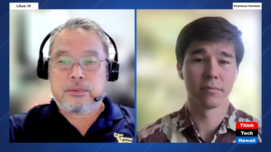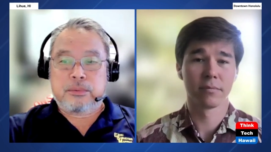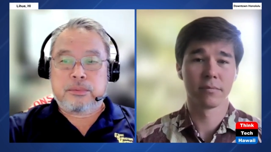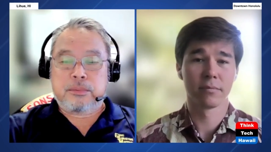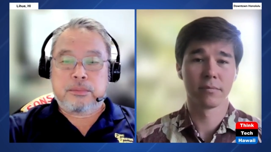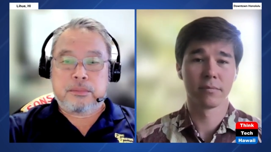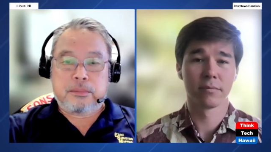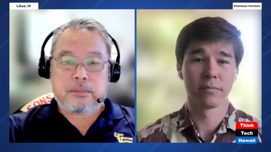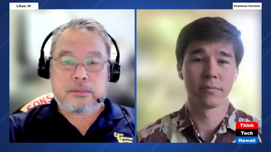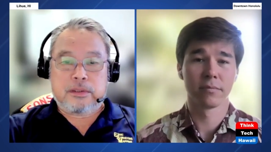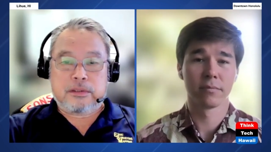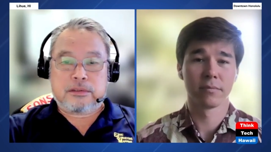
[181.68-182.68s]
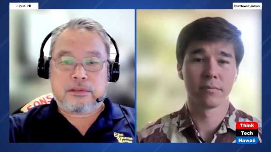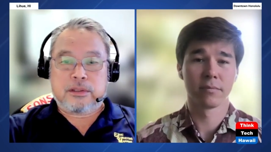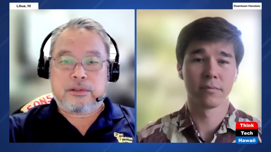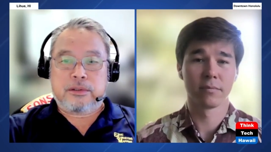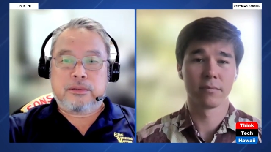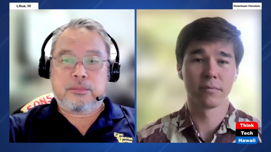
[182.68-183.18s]
Speaker 1: you get
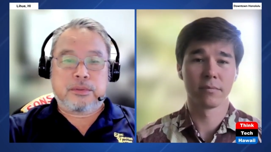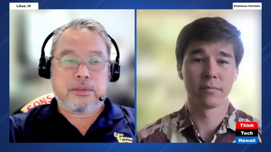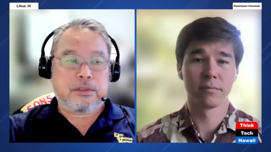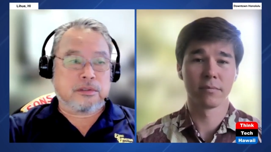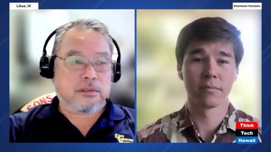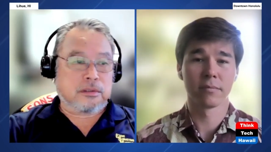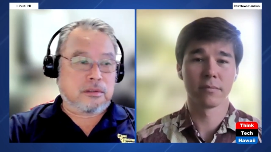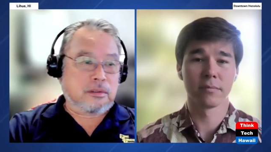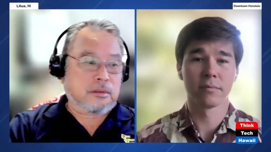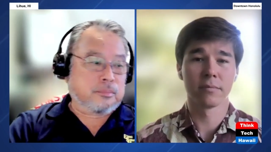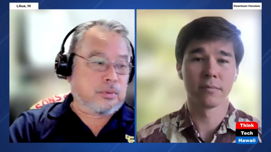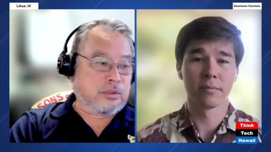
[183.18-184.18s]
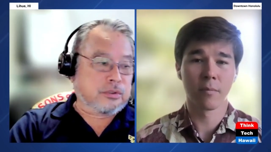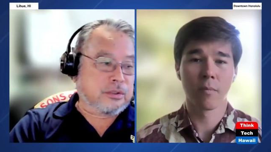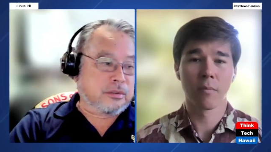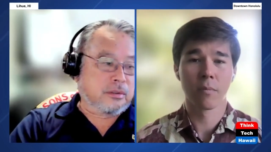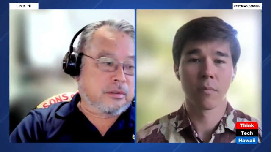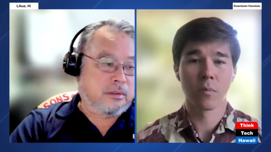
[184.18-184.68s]
started with this
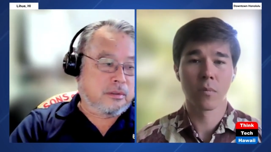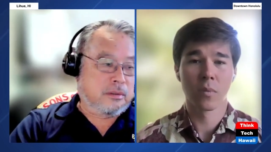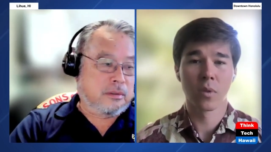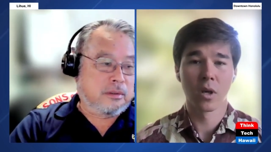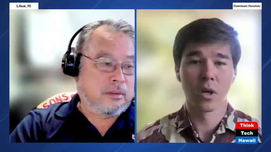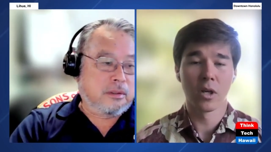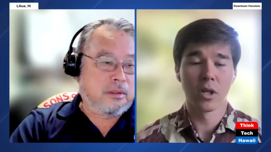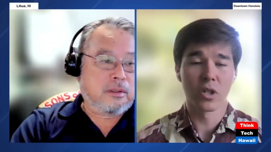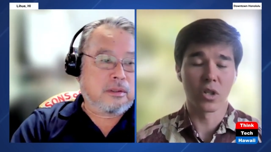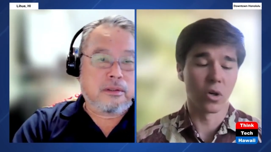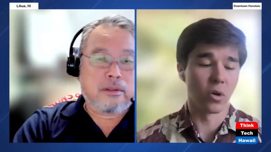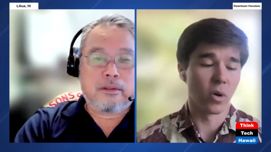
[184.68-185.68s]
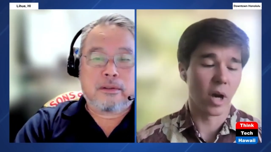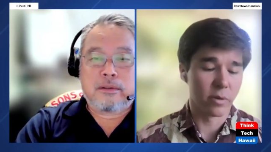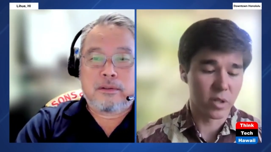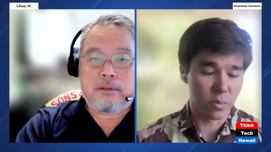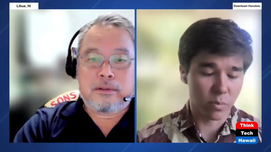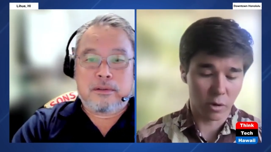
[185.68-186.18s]
project?
Speaker 2: So
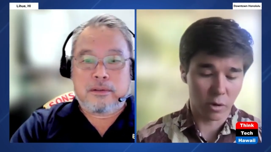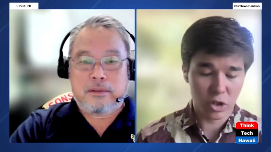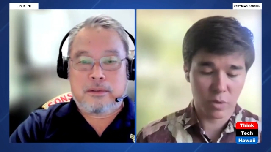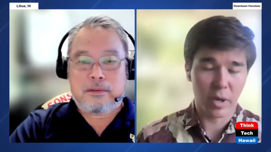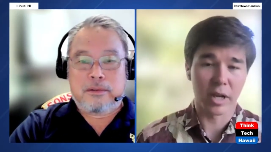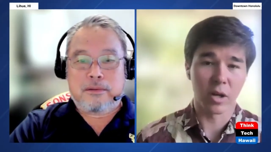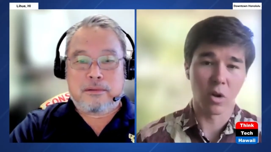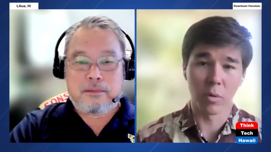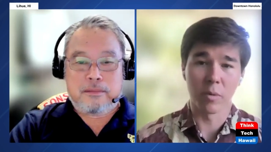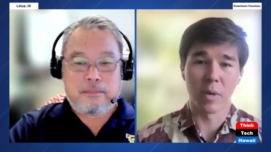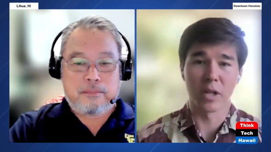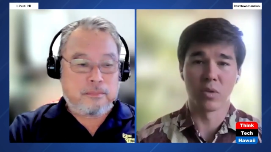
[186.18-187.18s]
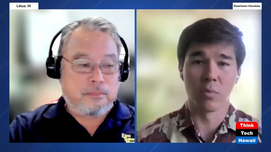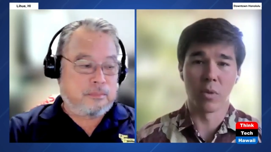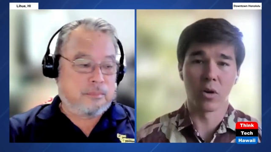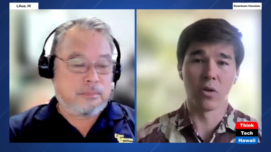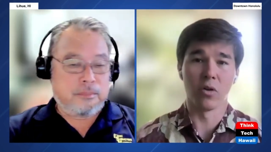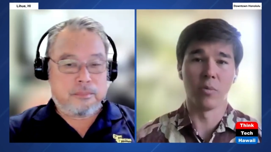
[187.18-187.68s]
I was approached by Colbert
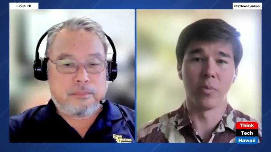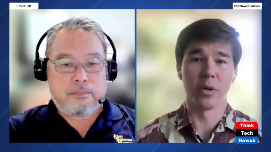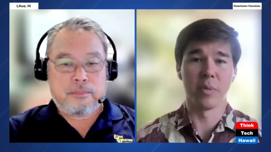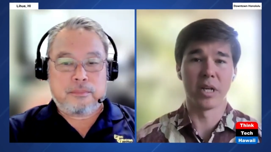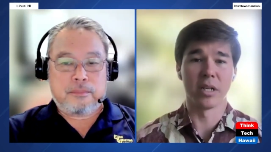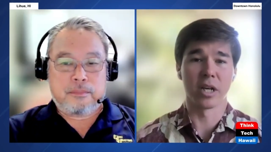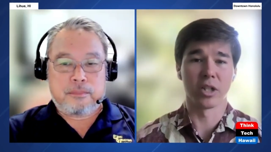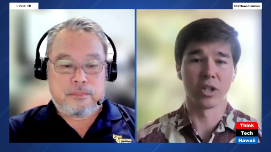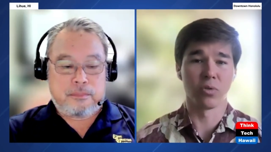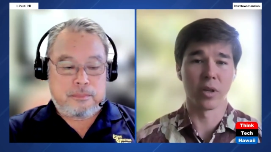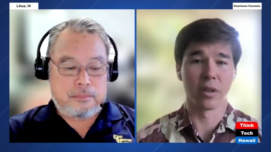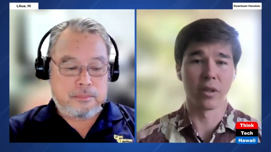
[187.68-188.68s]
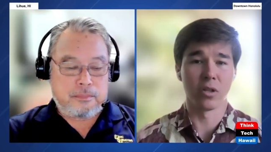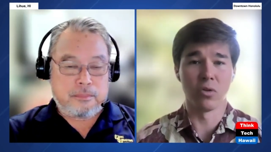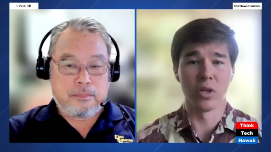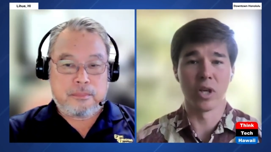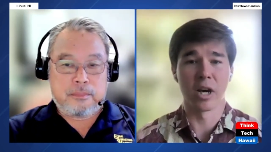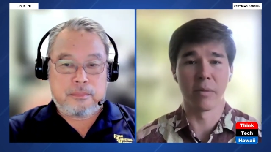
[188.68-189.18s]
Matsumoto, who put me in touch with
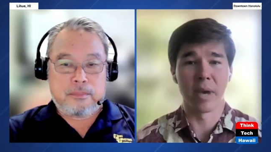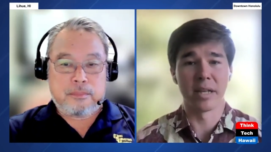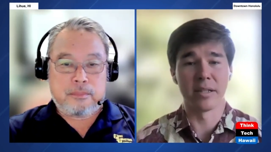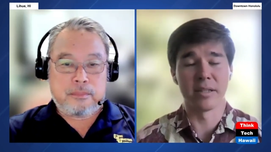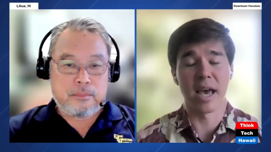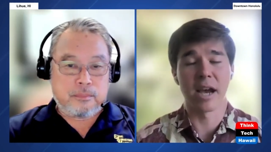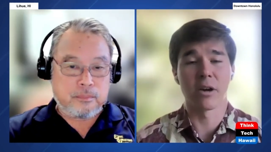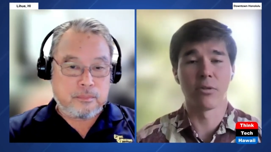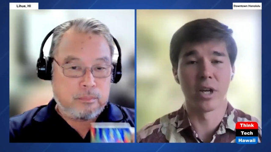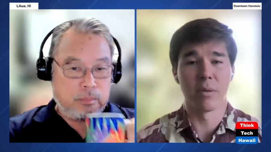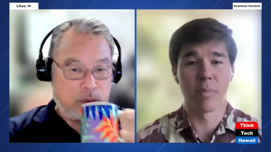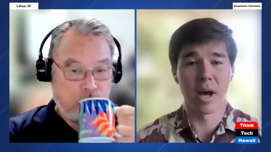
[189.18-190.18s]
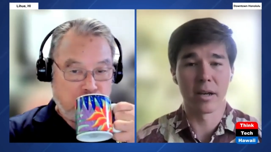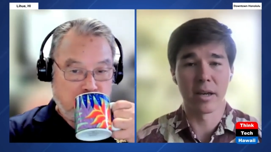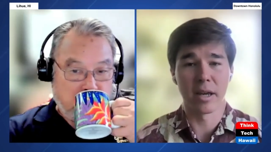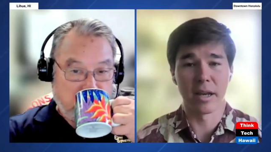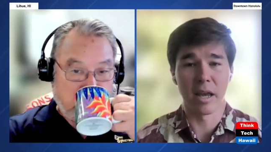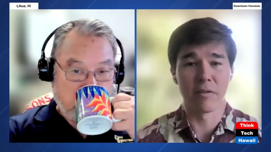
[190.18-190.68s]
two young men, Zachary
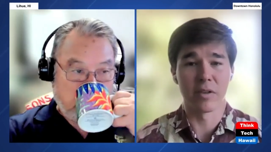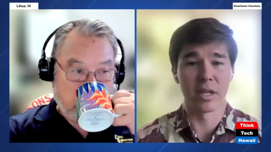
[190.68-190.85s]
Yamada
Speaker 1: and